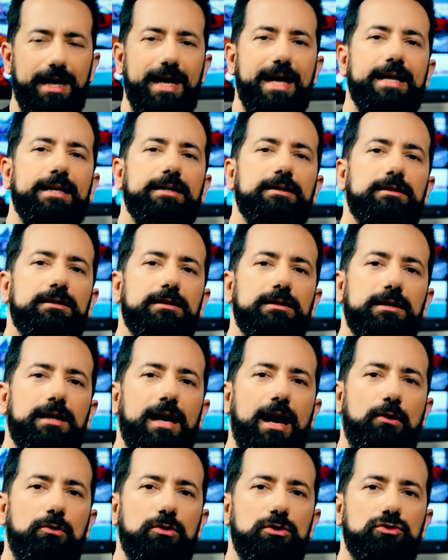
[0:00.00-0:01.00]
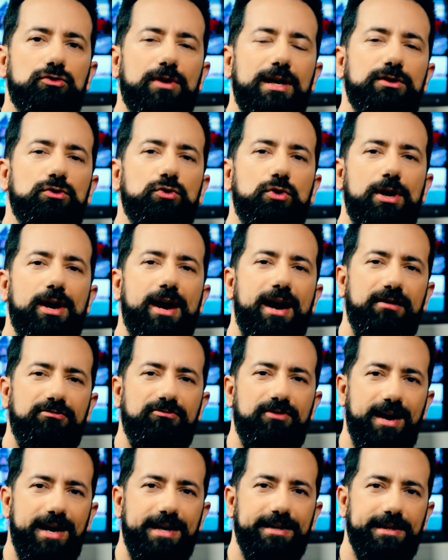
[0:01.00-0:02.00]
and I want to try to
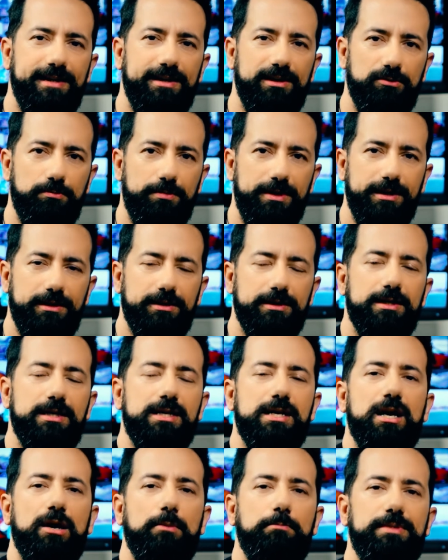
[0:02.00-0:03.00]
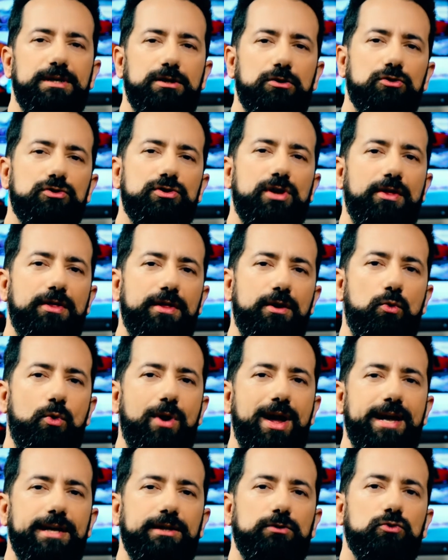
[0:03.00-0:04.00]
clarify it a little bit because the
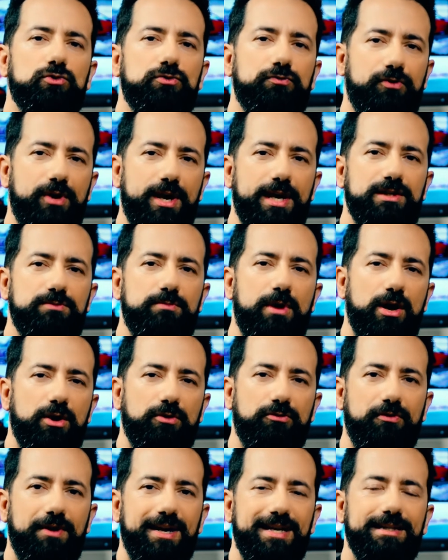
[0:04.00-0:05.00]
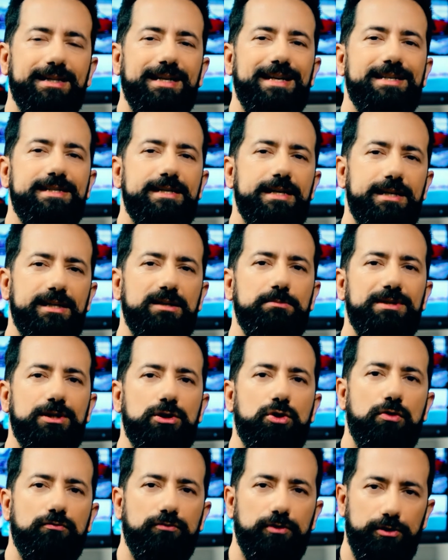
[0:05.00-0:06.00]
way it was phrased by our friend is a little bit
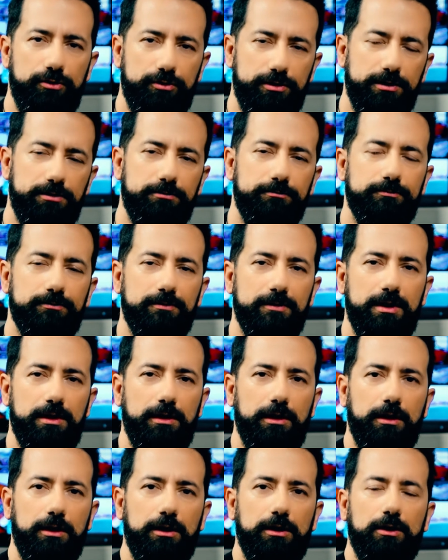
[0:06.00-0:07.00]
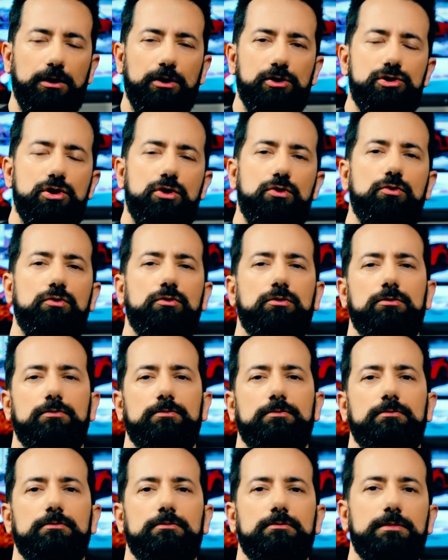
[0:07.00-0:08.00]
convoluted. So
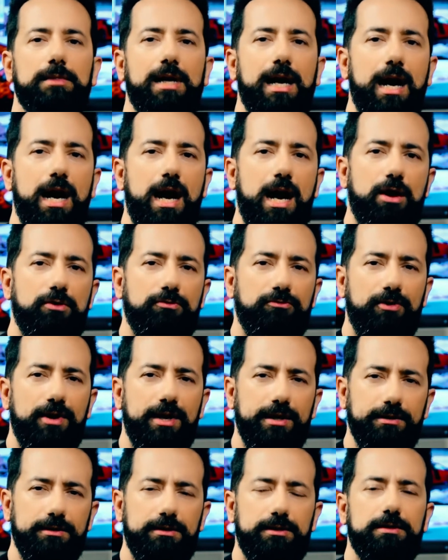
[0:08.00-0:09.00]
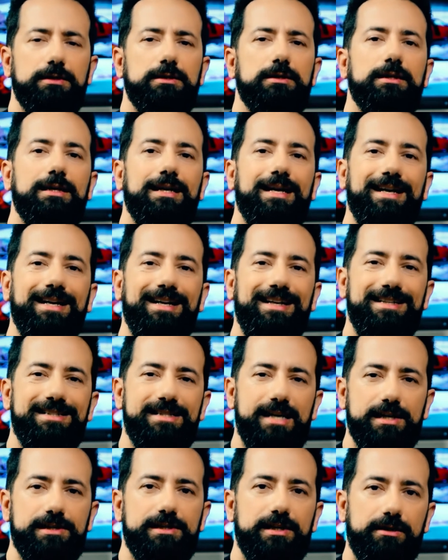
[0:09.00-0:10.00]
our friend is
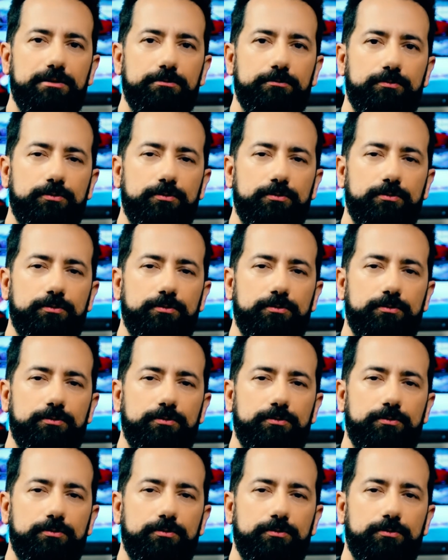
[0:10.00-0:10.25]
asking,